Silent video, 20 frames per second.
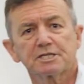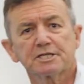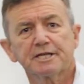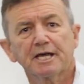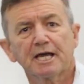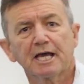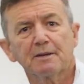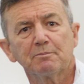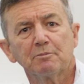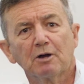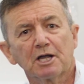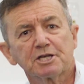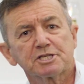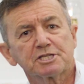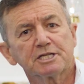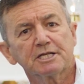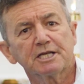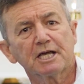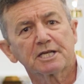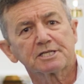today might
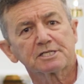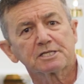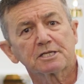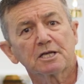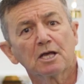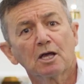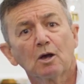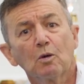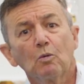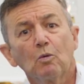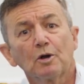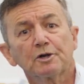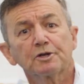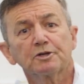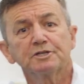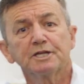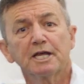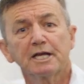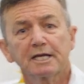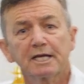see us want to
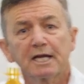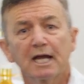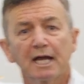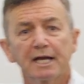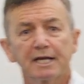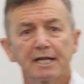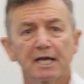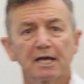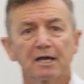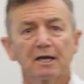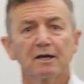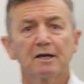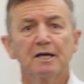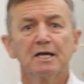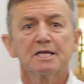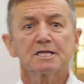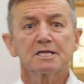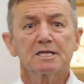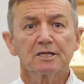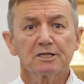dedicate our
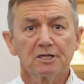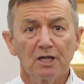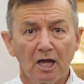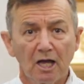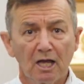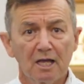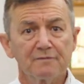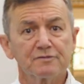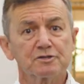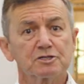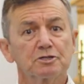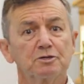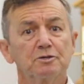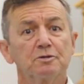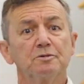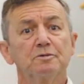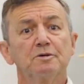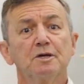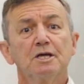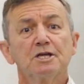lives
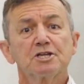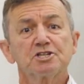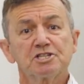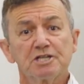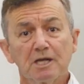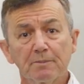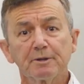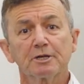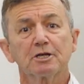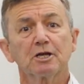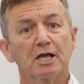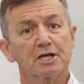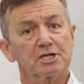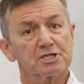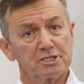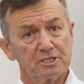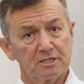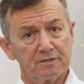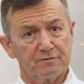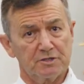to shepherd-like
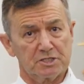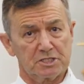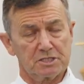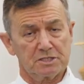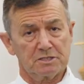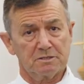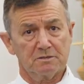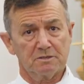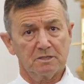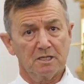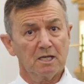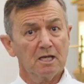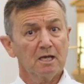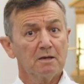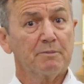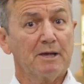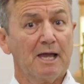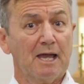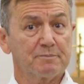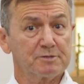service,
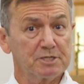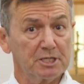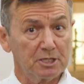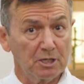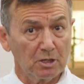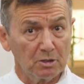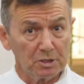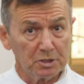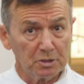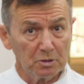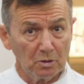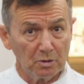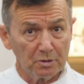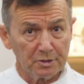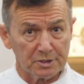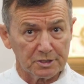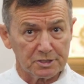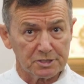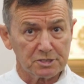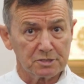perhaps in holy
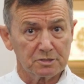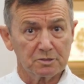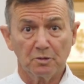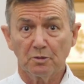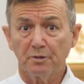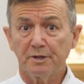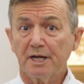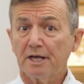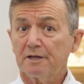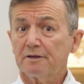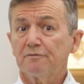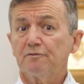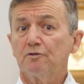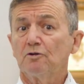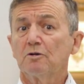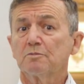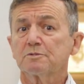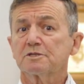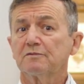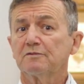orders or in other
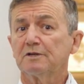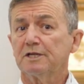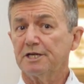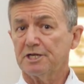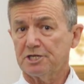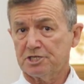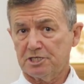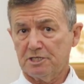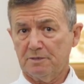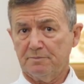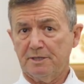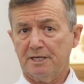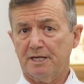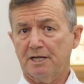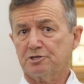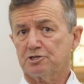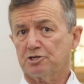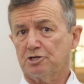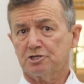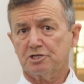forms of leadership in
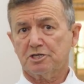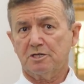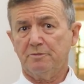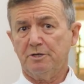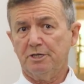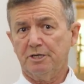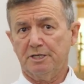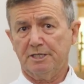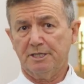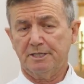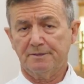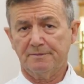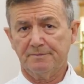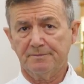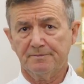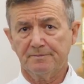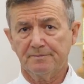our church community.